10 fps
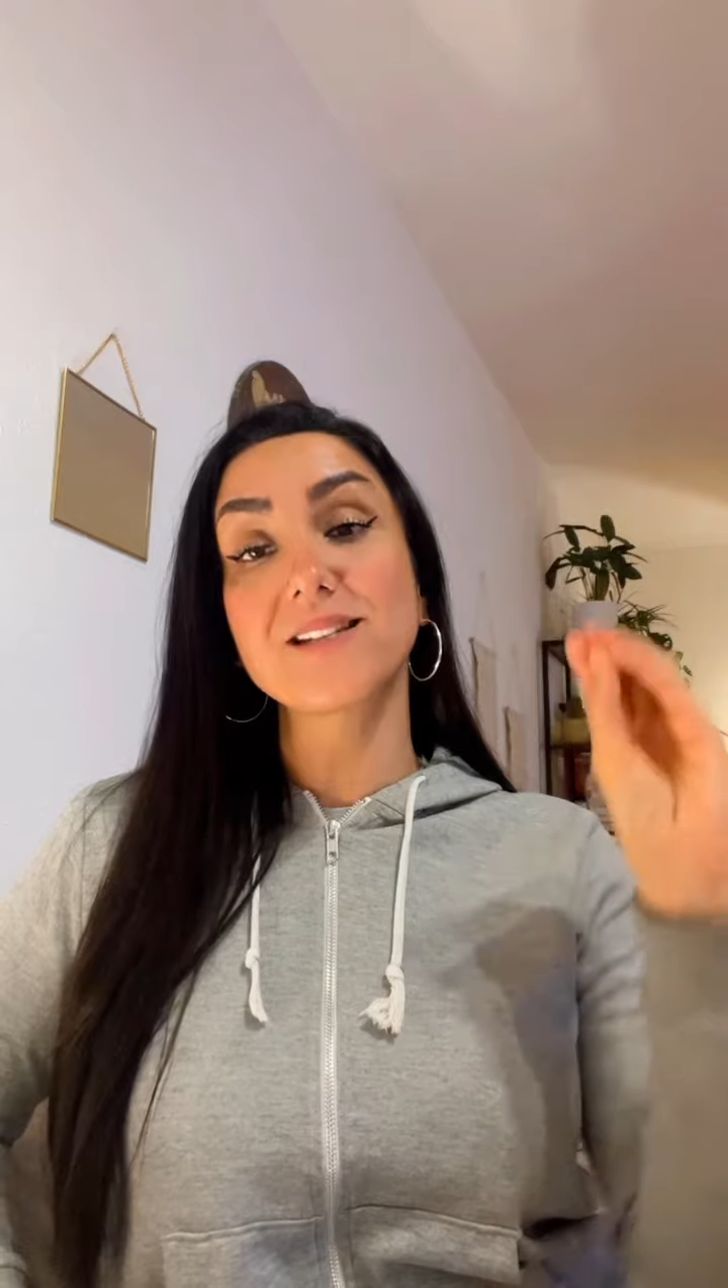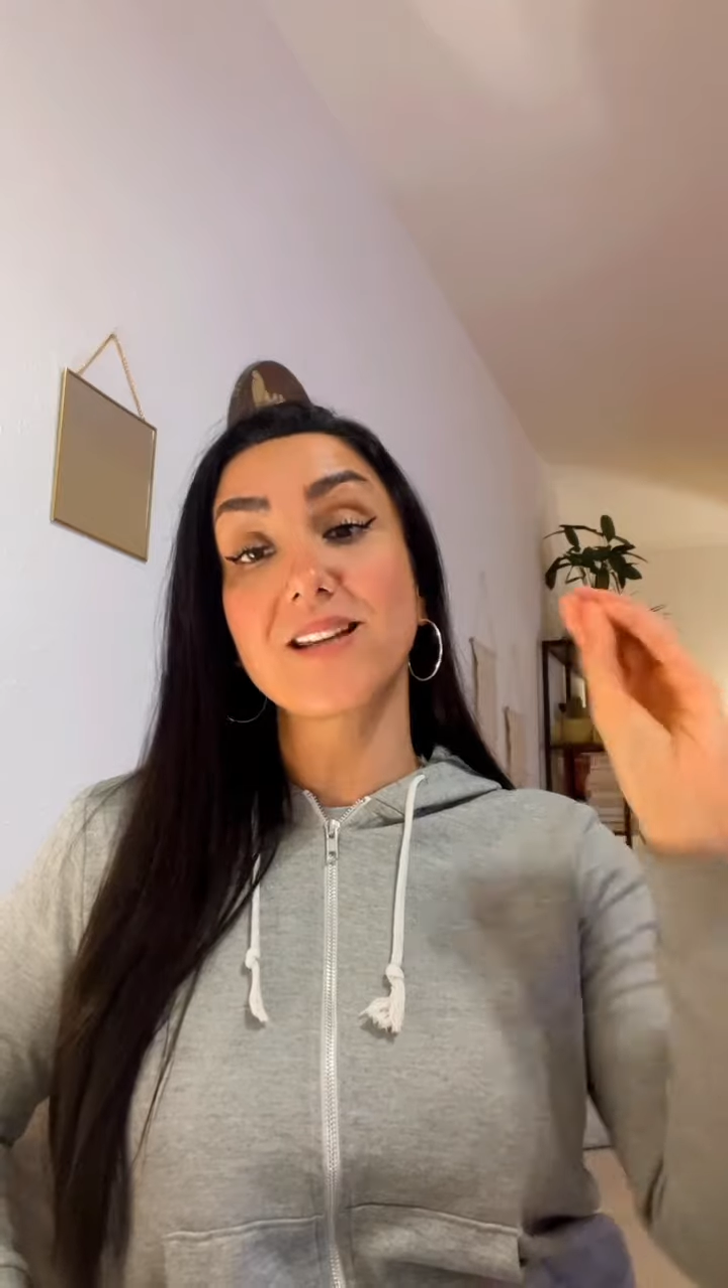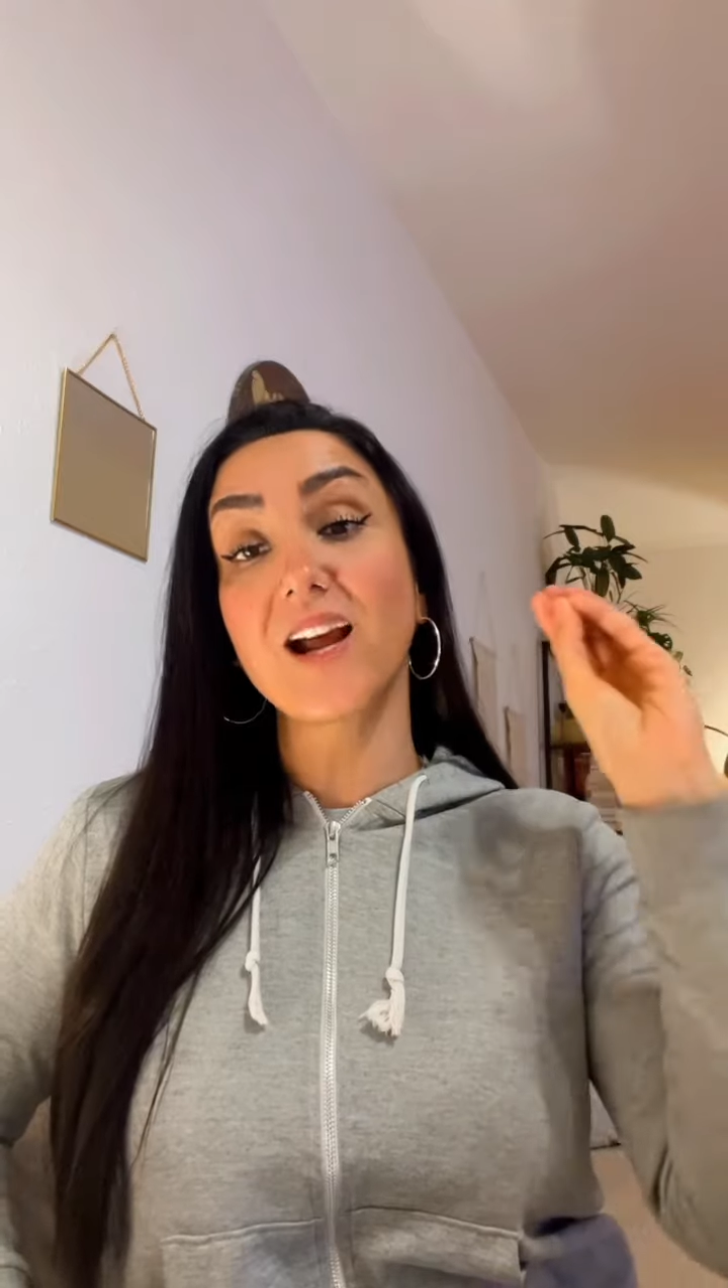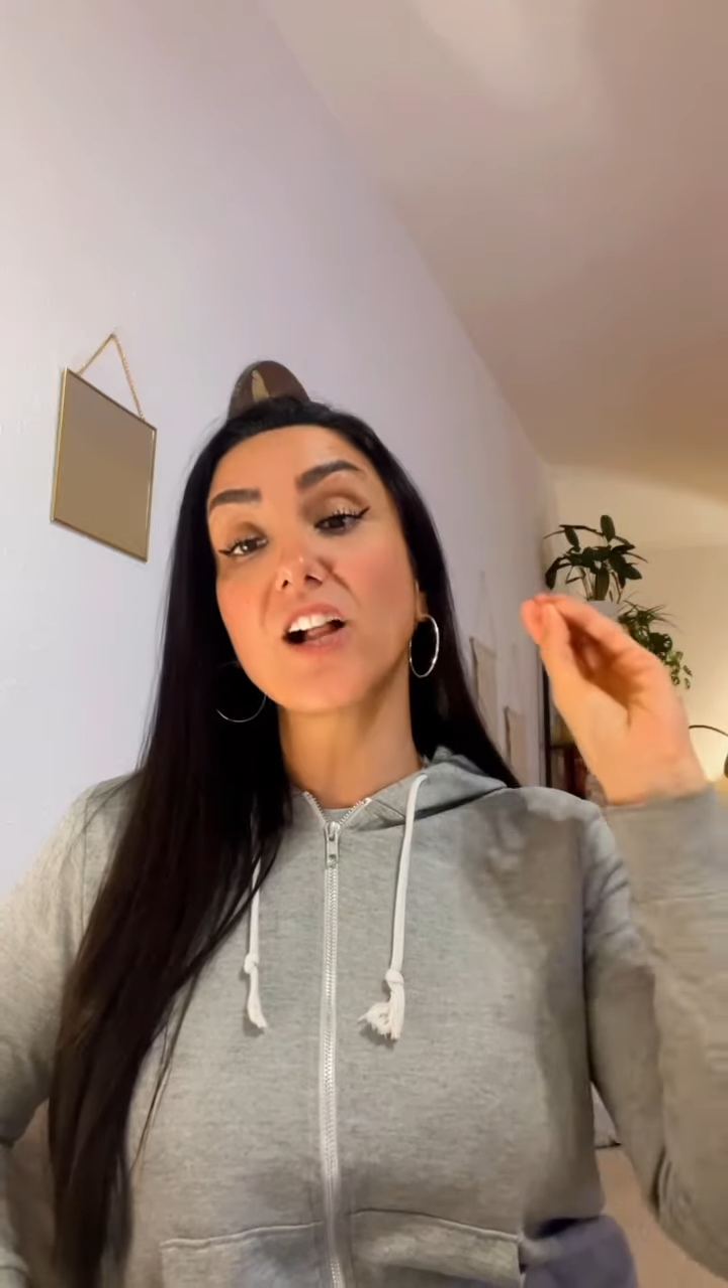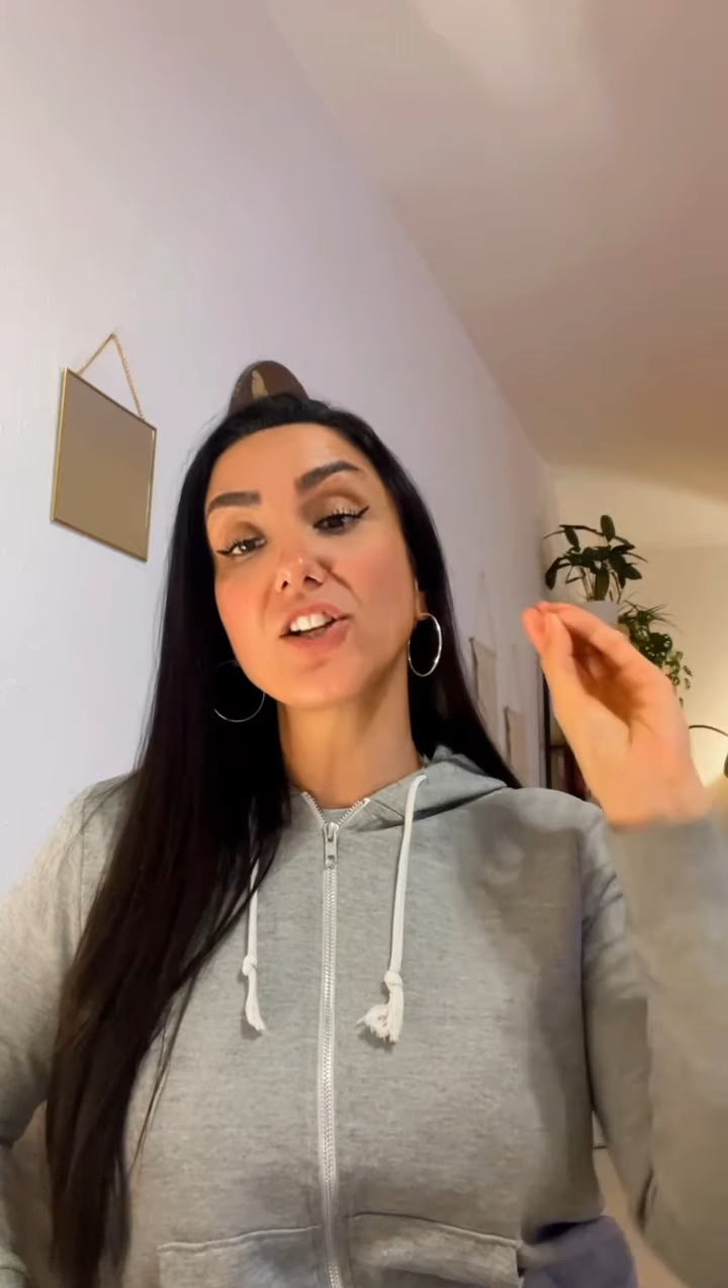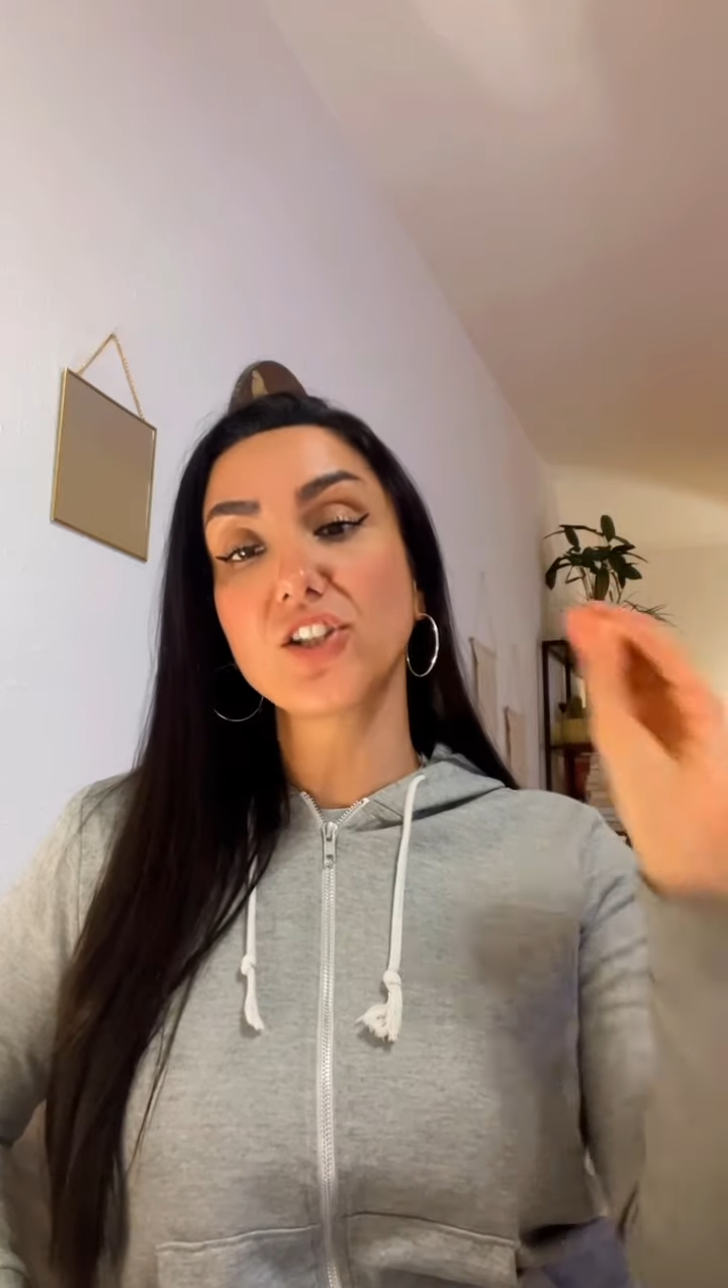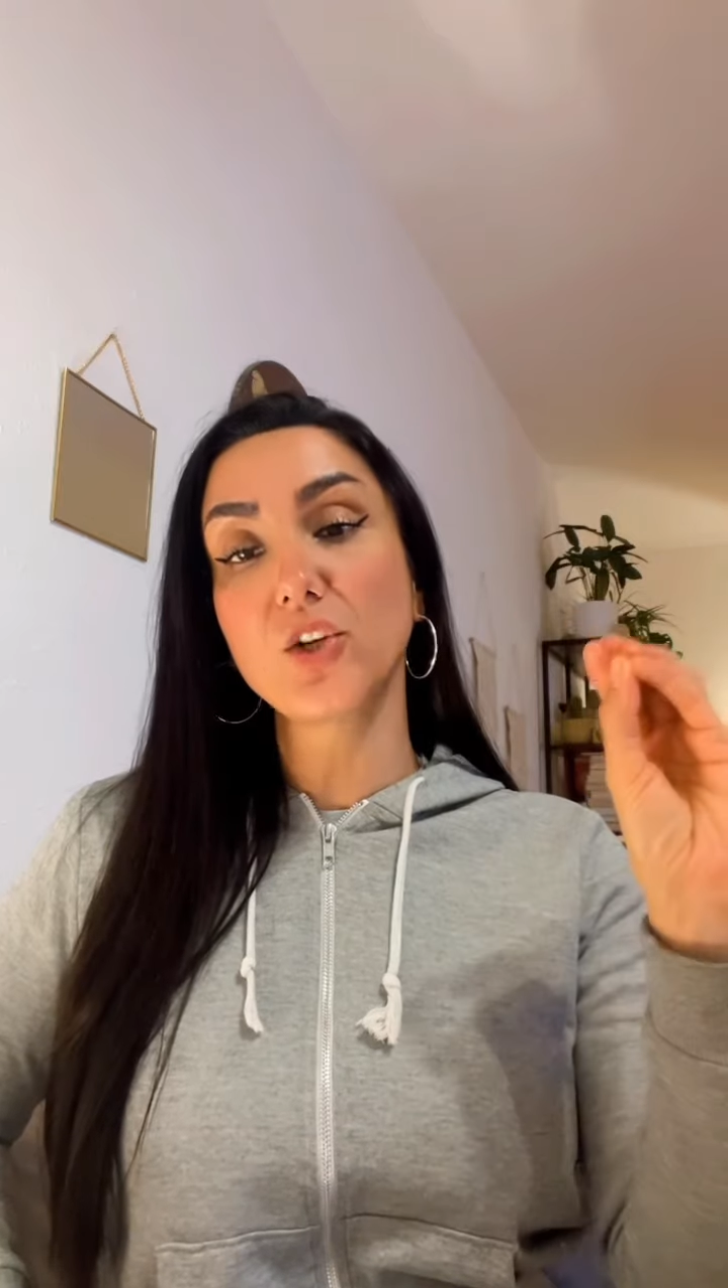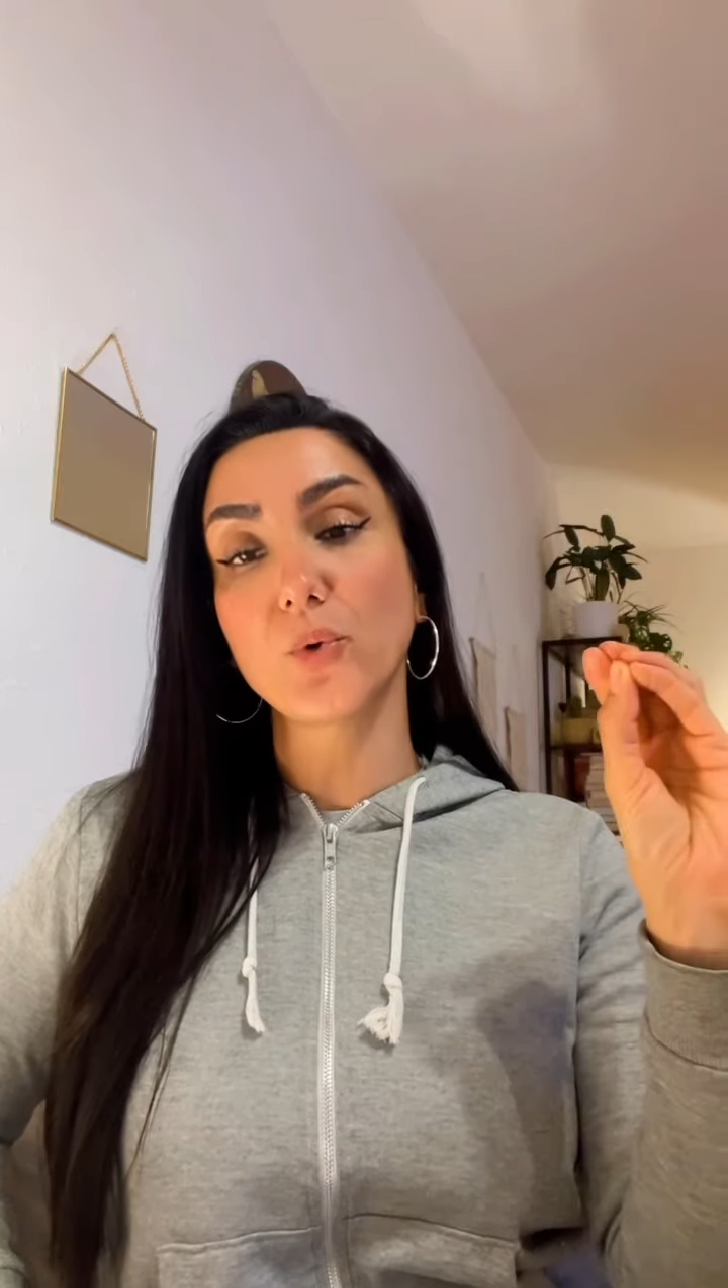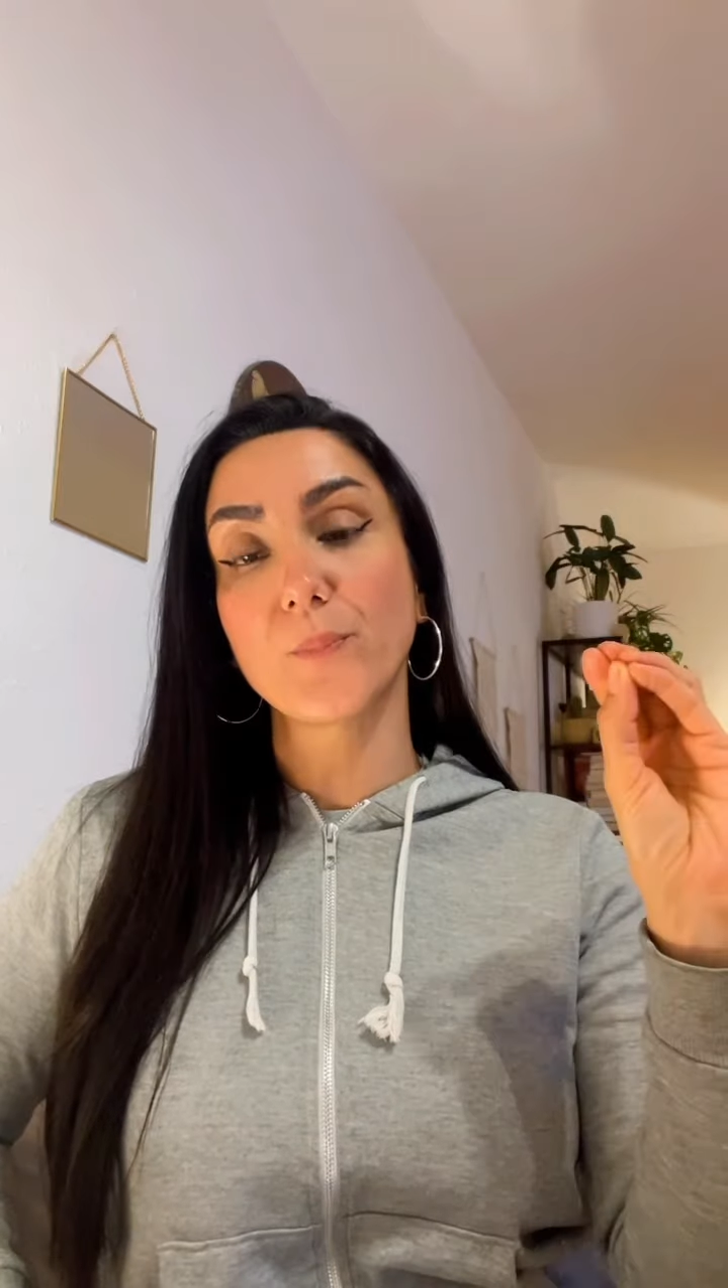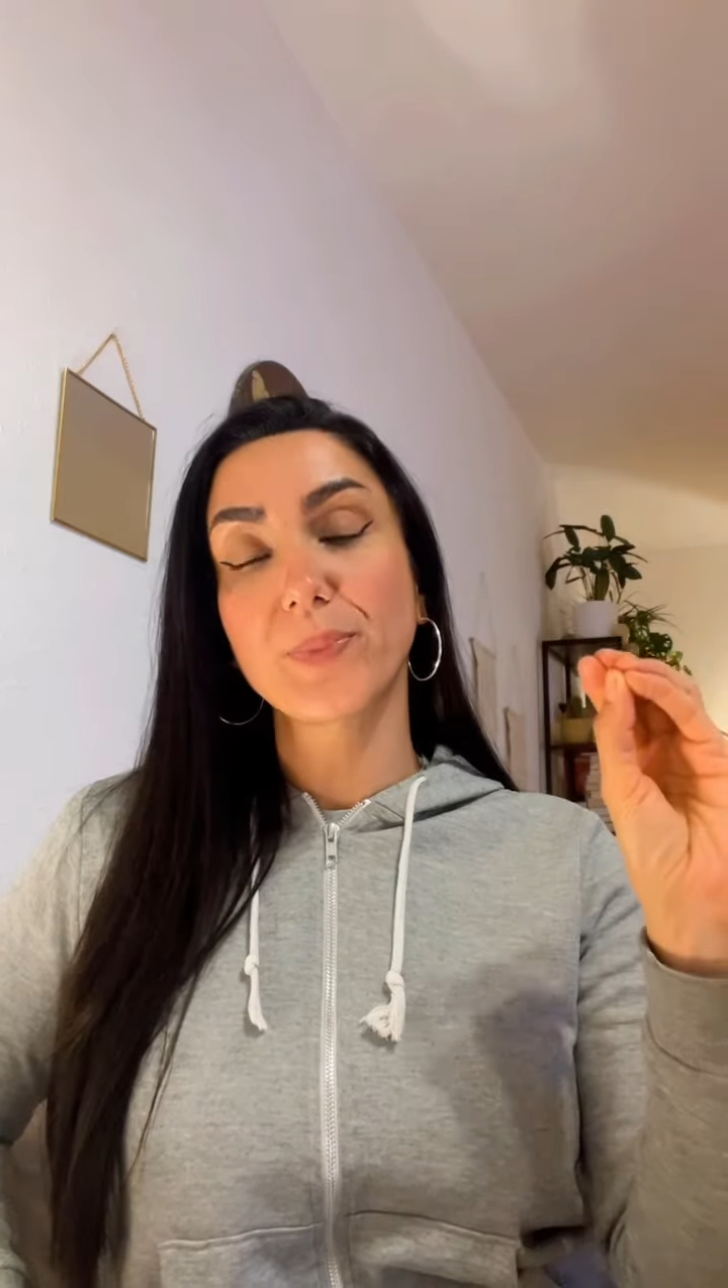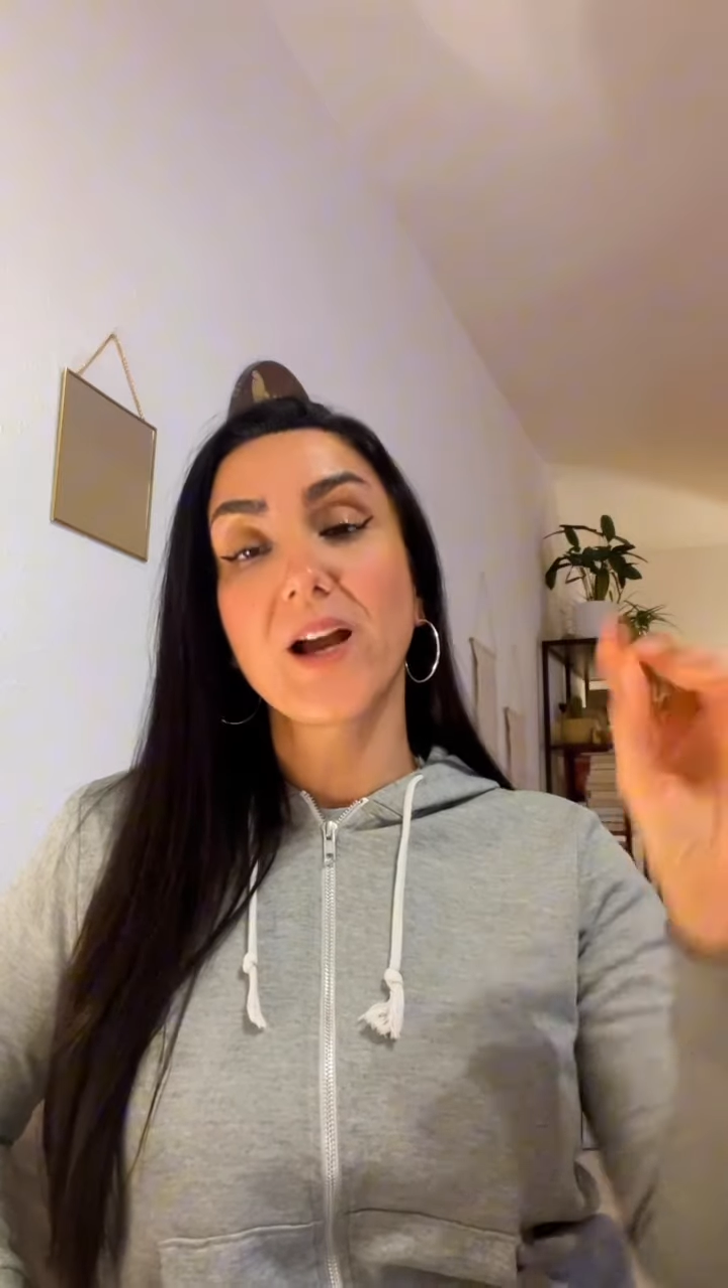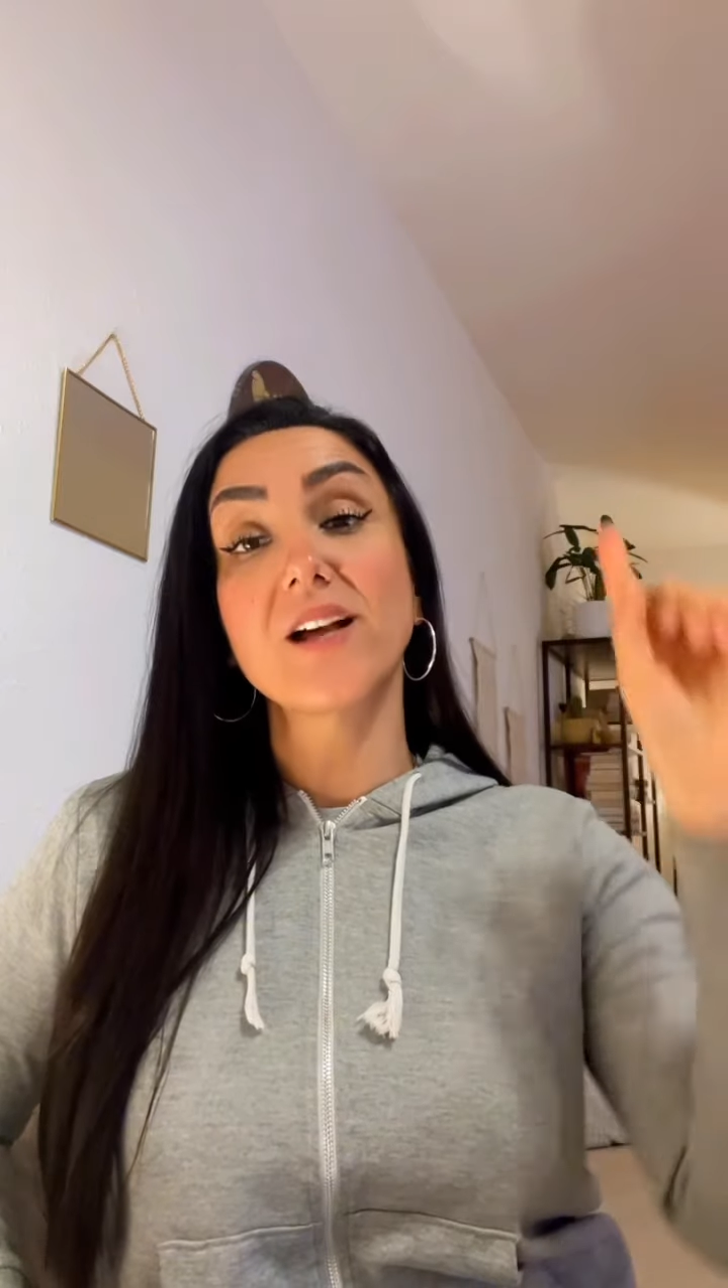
tell you,